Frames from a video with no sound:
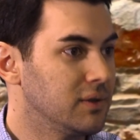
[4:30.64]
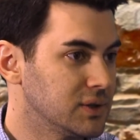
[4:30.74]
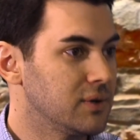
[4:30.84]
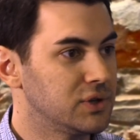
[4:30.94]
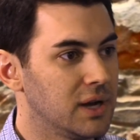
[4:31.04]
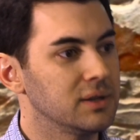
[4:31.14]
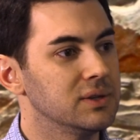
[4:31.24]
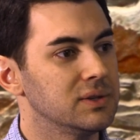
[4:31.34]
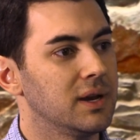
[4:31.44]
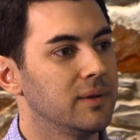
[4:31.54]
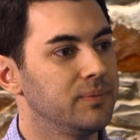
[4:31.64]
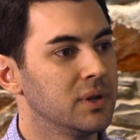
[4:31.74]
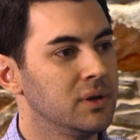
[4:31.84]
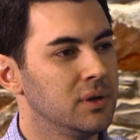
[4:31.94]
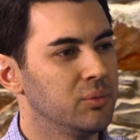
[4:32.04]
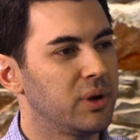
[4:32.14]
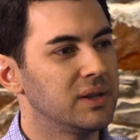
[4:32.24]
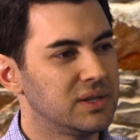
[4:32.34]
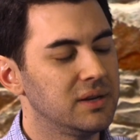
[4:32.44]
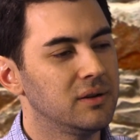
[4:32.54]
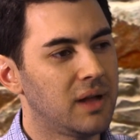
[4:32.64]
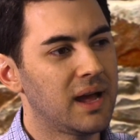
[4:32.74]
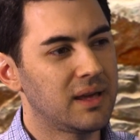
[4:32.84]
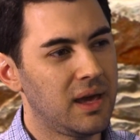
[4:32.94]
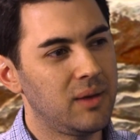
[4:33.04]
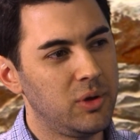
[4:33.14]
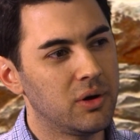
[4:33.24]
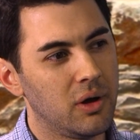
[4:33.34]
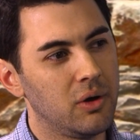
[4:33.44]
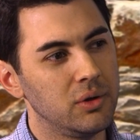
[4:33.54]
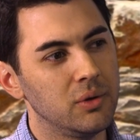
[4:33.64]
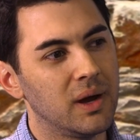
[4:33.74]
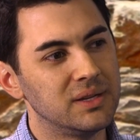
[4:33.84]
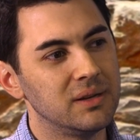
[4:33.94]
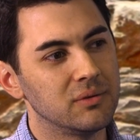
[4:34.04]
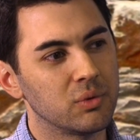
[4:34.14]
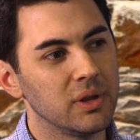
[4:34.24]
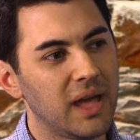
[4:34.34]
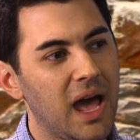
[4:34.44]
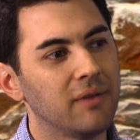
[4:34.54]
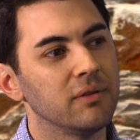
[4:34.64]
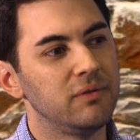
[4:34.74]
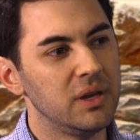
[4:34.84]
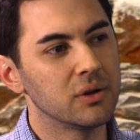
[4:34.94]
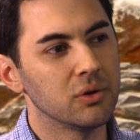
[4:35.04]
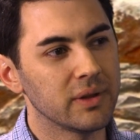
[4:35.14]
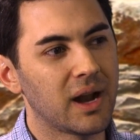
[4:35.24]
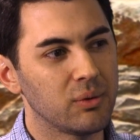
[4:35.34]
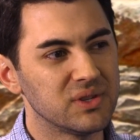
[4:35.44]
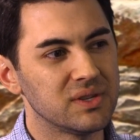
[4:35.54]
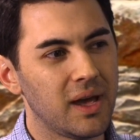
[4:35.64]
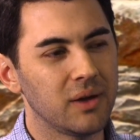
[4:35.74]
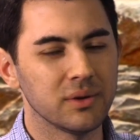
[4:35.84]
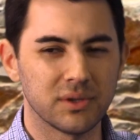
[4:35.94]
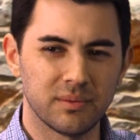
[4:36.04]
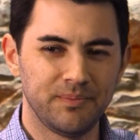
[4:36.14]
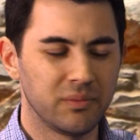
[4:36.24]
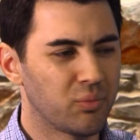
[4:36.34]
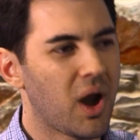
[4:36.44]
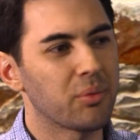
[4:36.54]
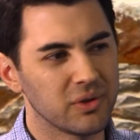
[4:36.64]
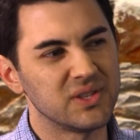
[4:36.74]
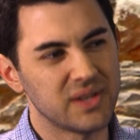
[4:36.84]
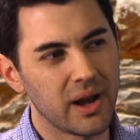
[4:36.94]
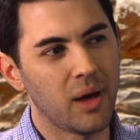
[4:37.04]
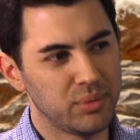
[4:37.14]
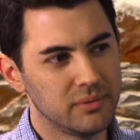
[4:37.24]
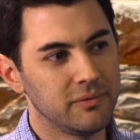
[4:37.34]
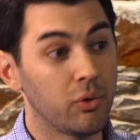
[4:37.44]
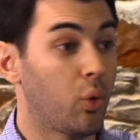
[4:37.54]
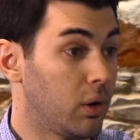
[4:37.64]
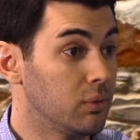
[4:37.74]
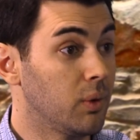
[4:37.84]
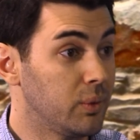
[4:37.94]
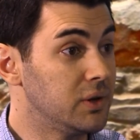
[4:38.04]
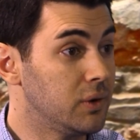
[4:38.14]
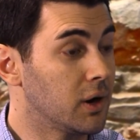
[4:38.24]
it. Let's go check this out. But until I came here to OU, I didn't really have a vehicle that I would say was properly set up for what we do